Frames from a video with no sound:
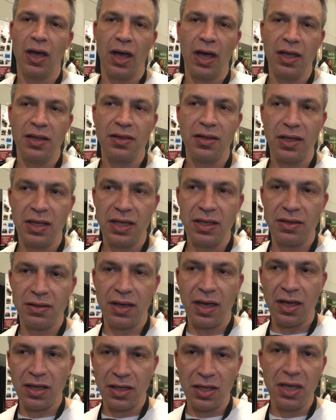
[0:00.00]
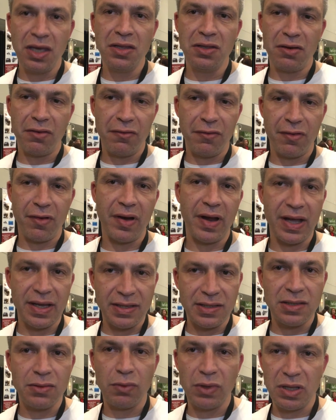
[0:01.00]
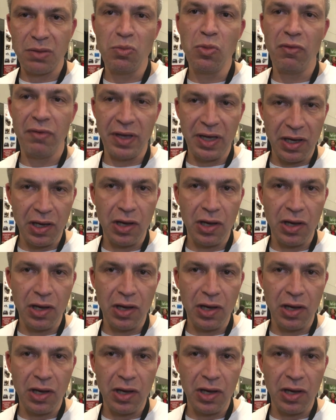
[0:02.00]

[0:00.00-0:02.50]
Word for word: and it can interfere with moving